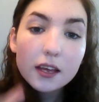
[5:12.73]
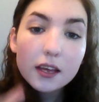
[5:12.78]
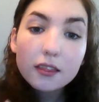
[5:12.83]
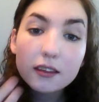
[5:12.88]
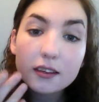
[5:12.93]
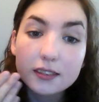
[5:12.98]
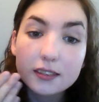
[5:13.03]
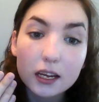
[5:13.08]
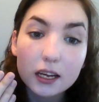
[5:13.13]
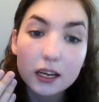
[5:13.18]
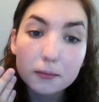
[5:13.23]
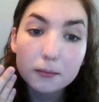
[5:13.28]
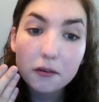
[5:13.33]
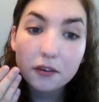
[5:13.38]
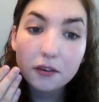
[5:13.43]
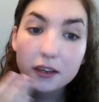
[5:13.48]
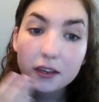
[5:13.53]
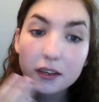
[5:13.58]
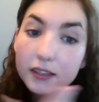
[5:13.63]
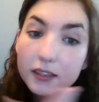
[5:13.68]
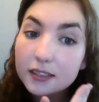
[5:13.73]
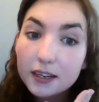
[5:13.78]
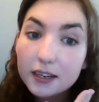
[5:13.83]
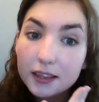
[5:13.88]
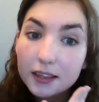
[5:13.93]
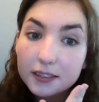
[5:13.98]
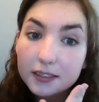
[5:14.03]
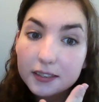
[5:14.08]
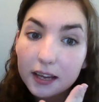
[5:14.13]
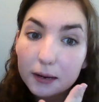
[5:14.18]
this side of my face to
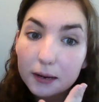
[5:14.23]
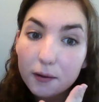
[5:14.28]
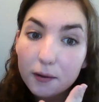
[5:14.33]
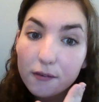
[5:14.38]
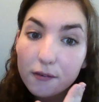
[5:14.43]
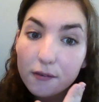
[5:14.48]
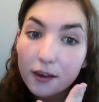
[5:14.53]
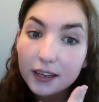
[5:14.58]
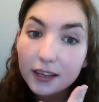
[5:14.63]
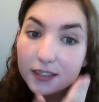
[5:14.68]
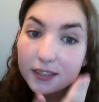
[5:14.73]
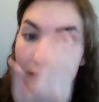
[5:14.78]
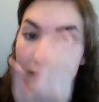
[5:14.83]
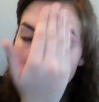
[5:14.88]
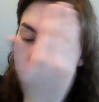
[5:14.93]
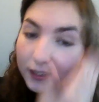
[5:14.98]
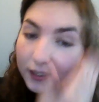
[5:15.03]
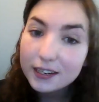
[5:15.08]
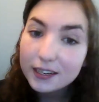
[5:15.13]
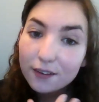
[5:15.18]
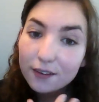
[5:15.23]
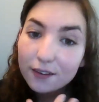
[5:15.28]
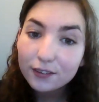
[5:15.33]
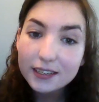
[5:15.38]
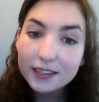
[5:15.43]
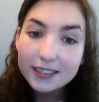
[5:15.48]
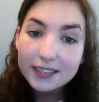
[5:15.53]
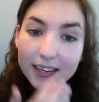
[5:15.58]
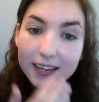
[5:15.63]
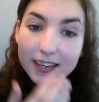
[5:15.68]
this side of my face. You can
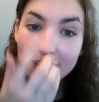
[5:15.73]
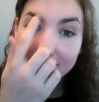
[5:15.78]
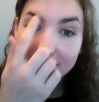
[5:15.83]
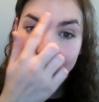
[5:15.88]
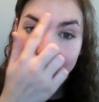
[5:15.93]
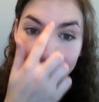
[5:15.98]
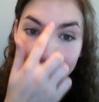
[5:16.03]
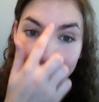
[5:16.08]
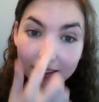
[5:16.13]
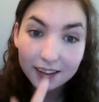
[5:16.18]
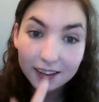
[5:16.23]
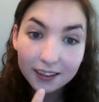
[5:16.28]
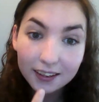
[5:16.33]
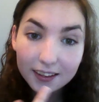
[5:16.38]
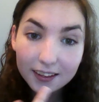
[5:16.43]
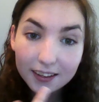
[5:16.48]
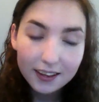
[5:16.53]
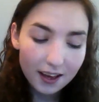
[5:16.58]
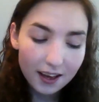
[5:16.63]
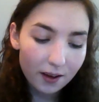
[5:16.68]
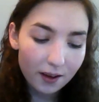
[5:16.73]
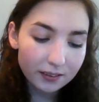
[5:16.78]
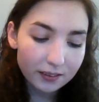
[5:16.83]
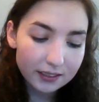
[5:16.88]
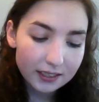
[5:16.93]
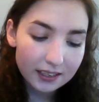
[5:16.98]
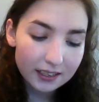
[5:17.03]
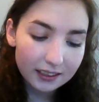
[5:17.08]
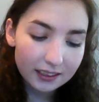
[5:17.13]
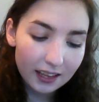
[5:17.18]
definitely see there's like a
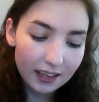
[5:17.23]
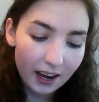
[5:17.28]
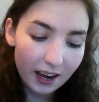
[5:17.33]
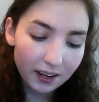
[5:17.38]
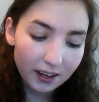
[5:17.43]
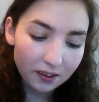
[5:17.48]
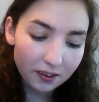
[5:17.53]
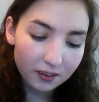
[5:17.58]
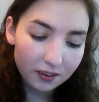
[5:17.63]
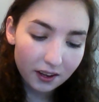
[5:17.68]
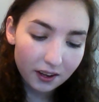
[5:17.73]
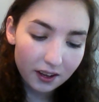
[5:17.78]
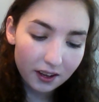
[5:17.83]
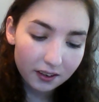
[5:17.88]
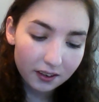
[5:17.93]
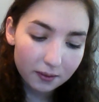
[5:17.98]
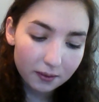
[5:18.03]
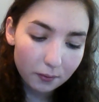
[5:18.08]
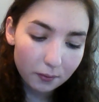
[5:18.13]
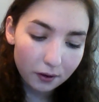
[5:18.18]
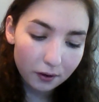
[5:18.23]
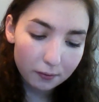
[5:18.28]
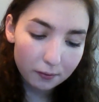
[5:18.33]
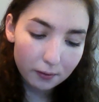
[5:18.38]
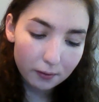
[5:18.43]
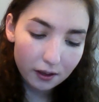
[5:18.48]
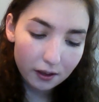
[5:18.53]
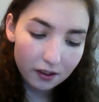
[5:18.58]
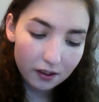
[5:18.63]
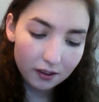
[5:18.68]
line going on in the middle of
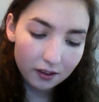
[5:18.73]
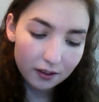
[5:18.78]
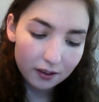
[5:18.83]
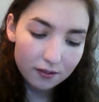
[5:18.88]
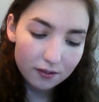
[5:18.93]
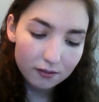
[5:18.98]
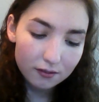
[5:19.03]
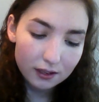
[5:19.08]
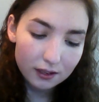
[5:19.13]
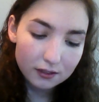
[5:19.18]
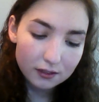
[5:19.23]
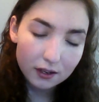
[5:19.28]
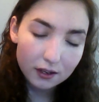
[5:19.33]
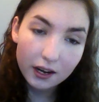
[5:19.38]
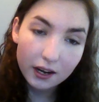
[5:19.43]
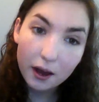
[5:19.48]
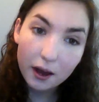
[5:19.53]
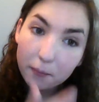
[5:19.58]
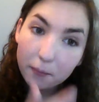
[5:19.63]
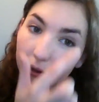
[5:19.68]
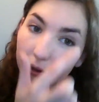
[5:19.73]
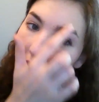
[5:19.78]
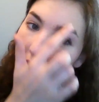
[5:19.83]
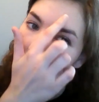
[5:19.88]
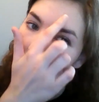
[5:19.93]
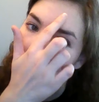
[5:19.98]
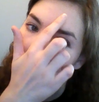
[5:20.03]
my face right now, but